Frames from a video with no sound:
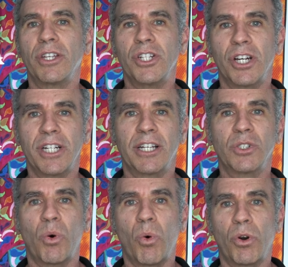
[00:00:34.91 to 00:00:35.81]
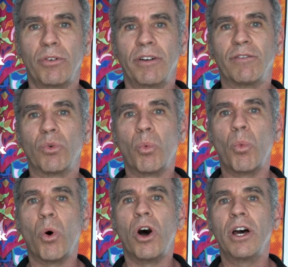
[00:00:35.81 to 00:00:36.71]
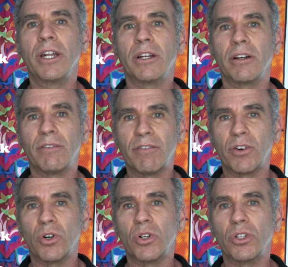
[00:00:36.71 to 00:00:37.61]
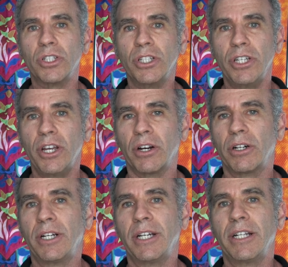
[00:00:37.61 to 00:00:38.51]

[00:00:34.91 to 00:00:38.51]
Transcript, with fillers: and the judge has to order it for one full year.